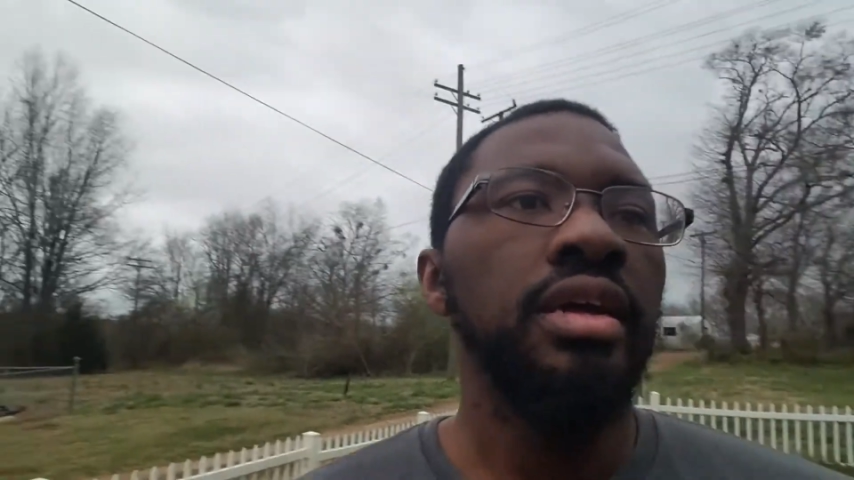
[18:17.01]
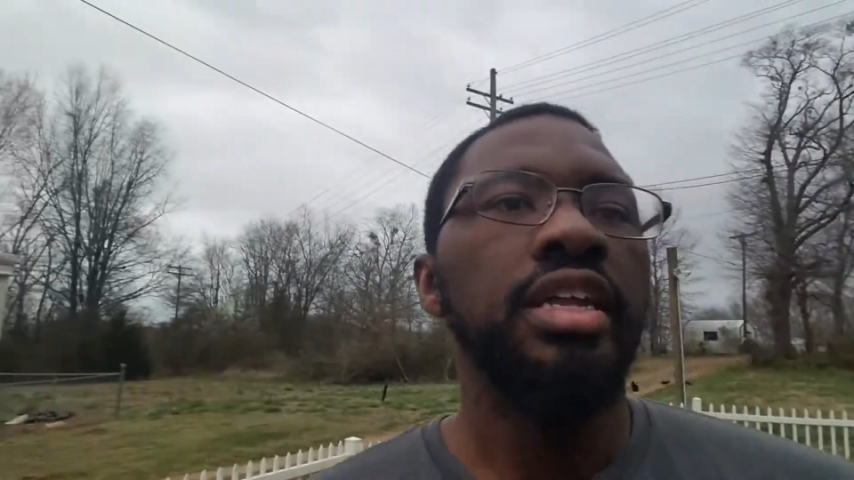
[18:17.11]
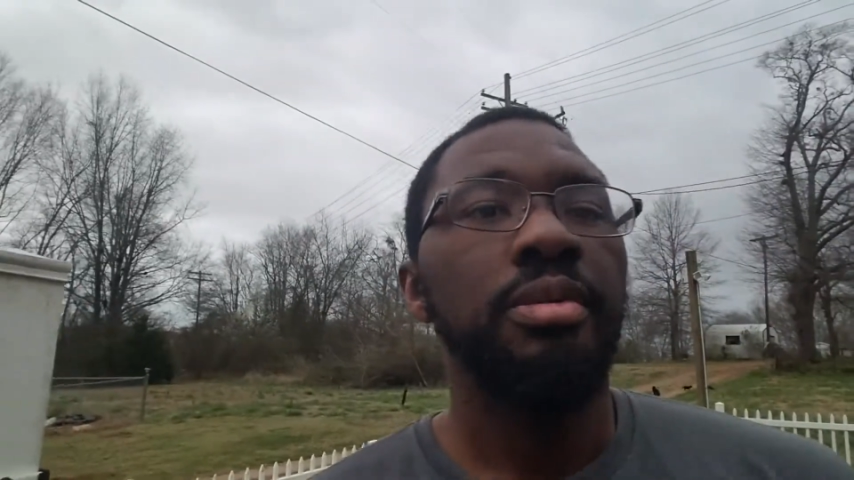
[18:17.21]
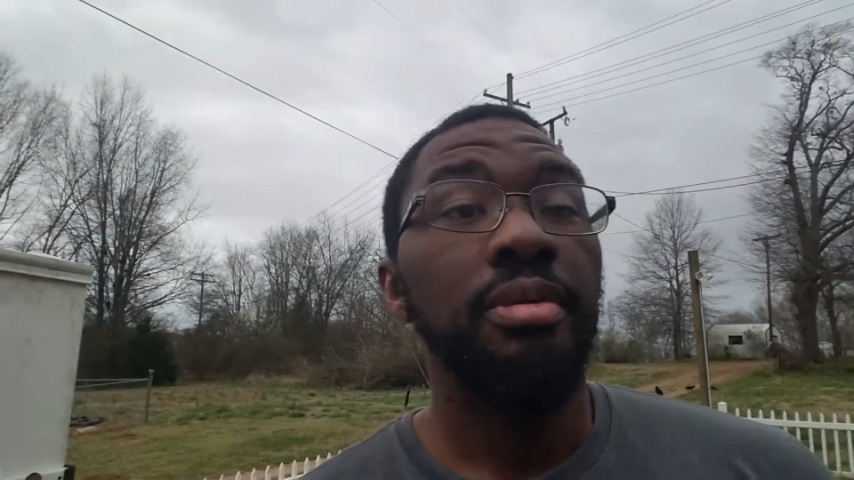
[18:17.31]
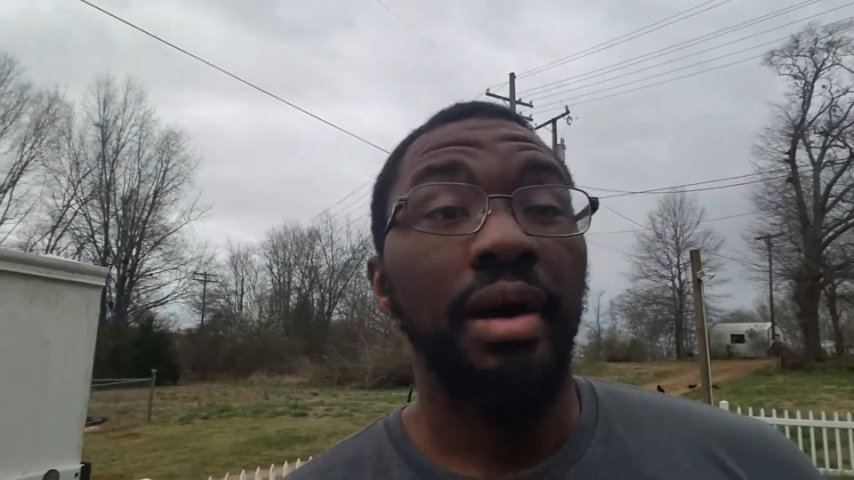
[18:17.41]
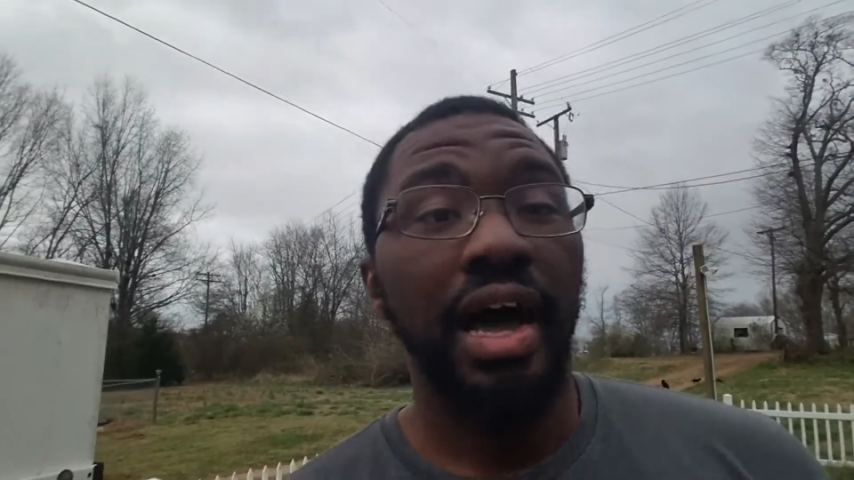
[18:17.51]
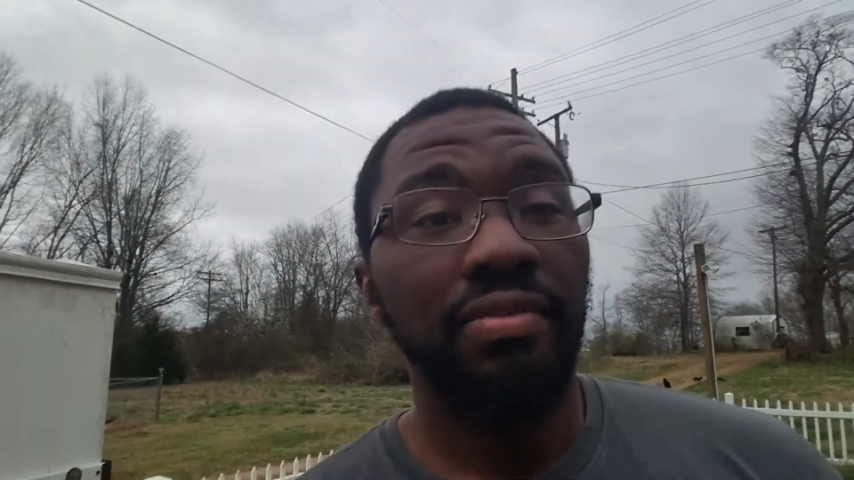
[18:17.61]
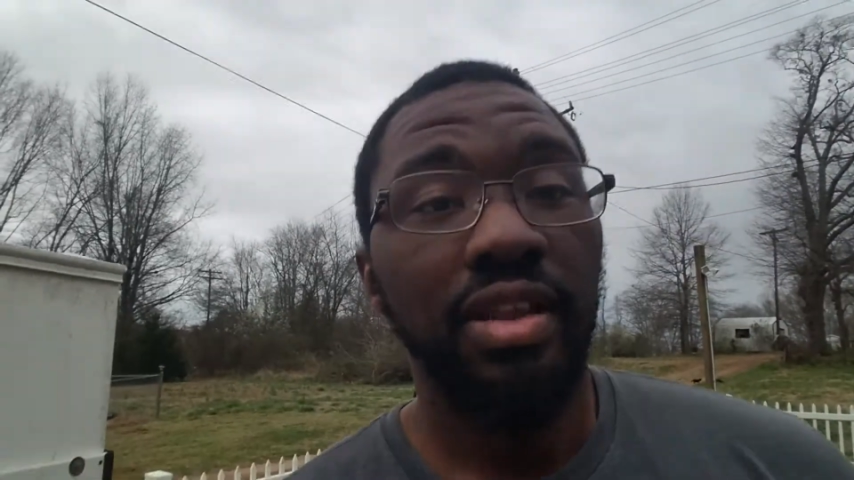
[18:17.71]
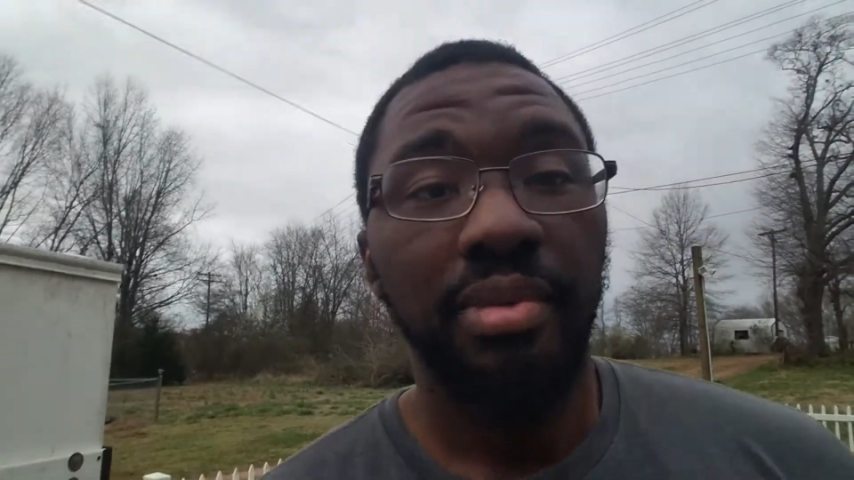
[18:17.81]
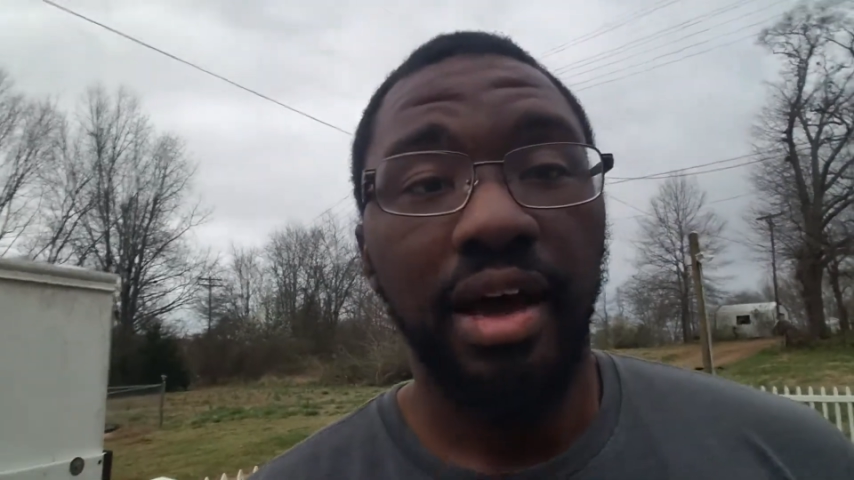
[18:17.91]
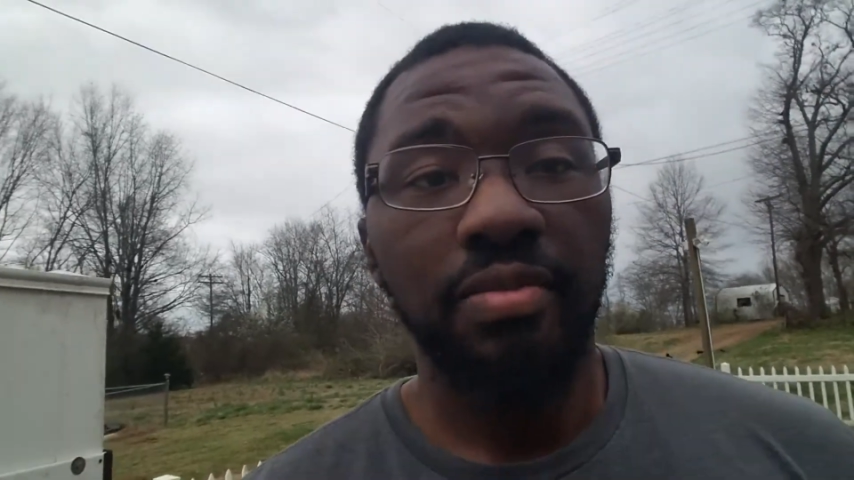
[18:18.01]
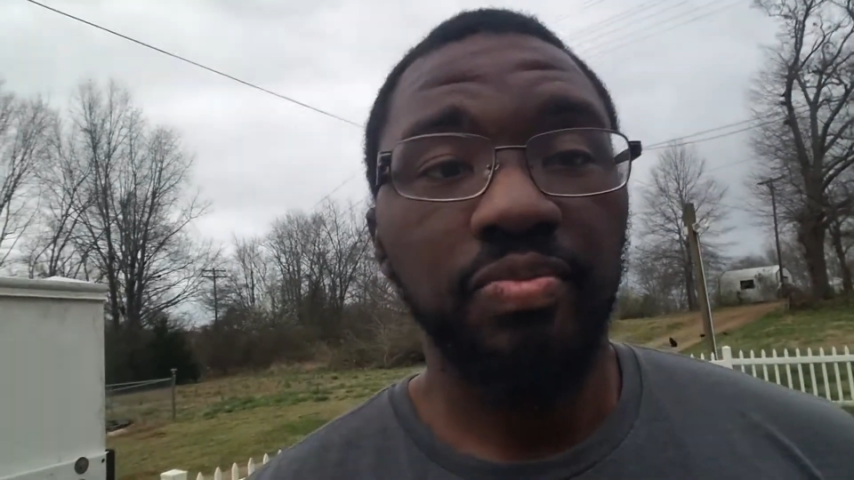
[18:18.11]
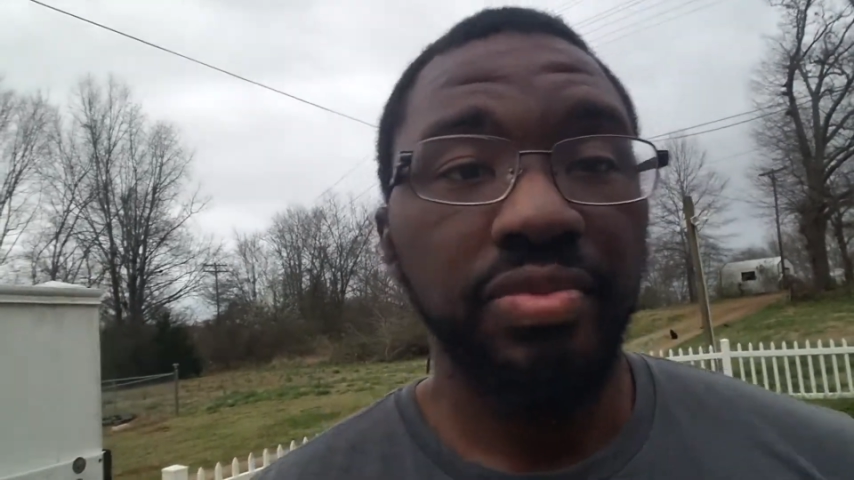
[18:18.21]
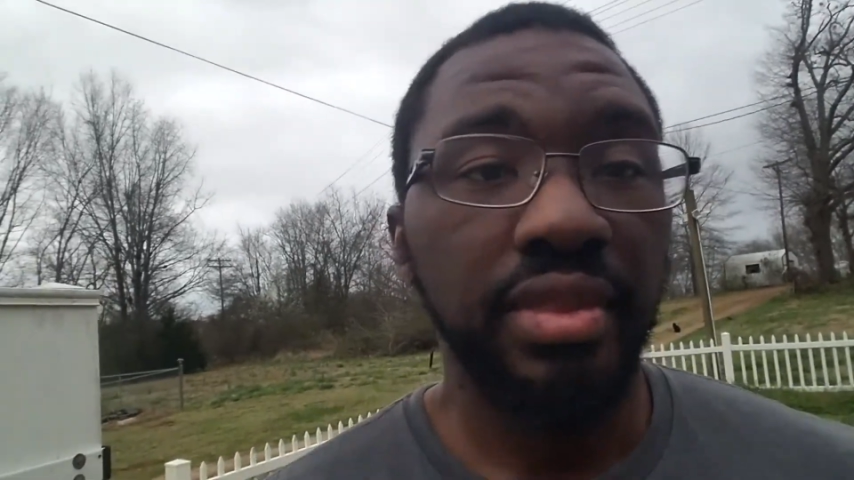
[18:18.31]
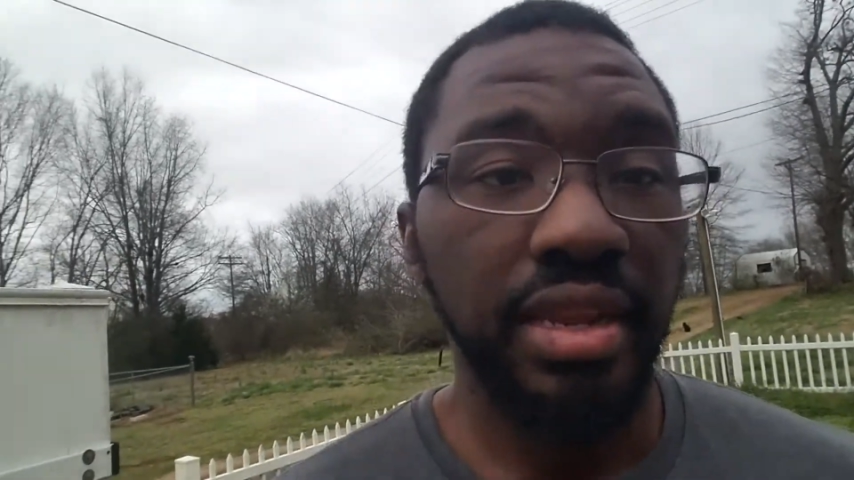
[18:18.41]
to be mindful about.
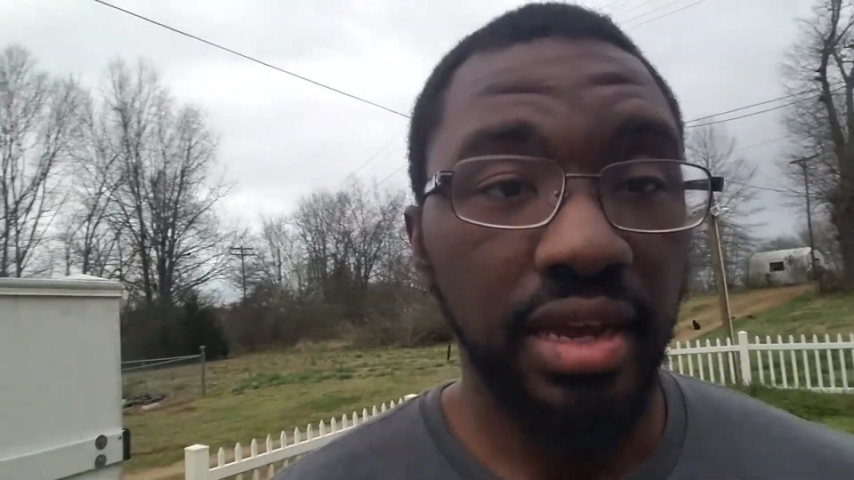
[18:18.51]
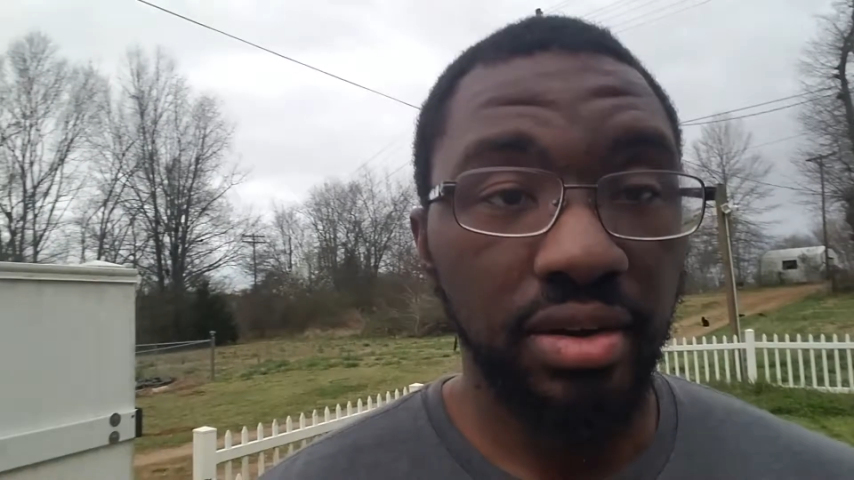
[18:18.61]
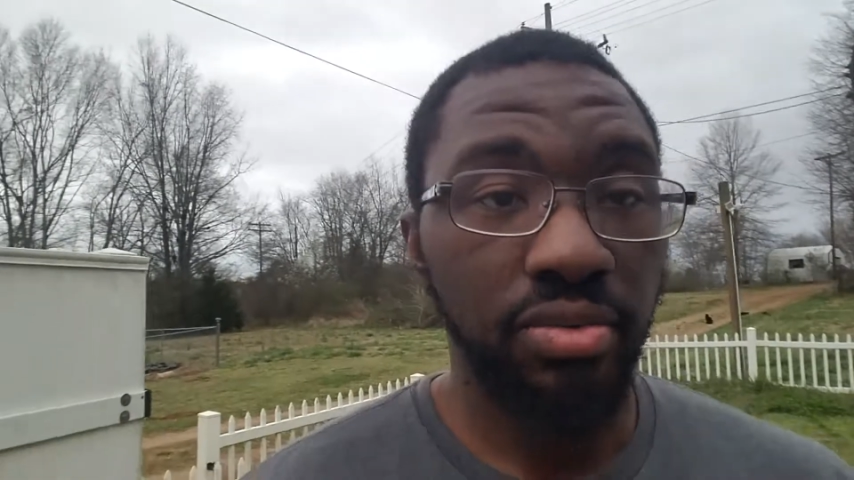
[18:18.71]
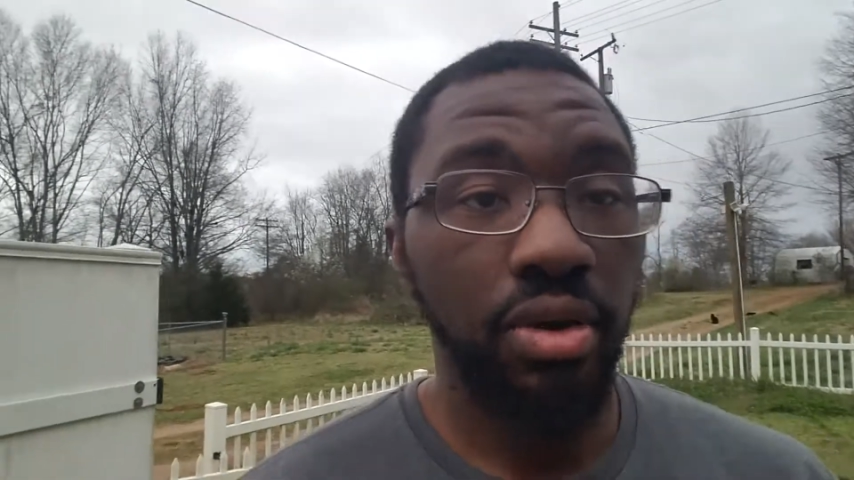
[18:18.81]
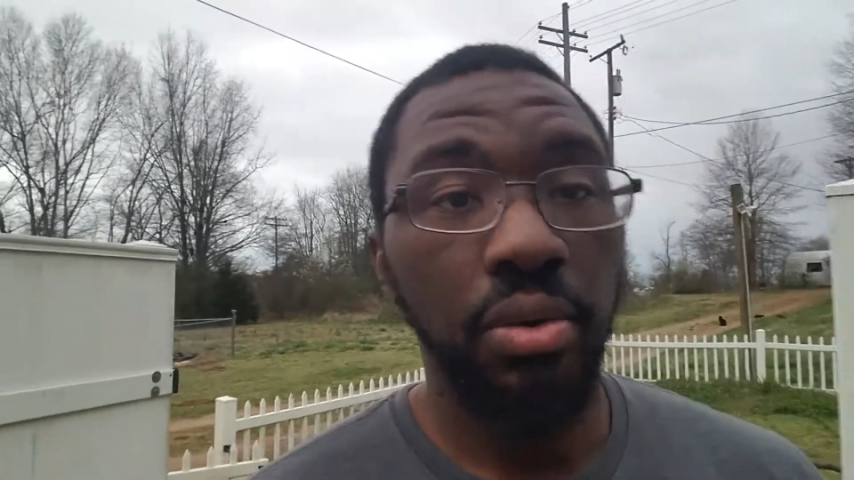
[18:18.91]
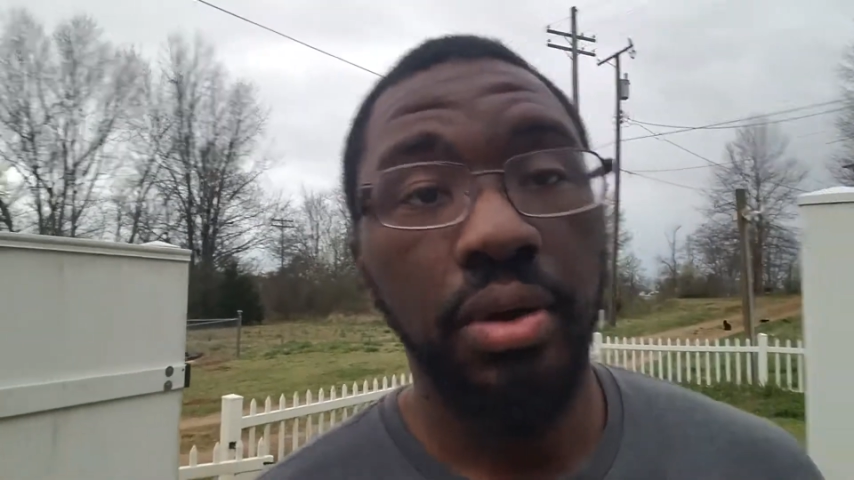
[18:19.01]
They're gonna grow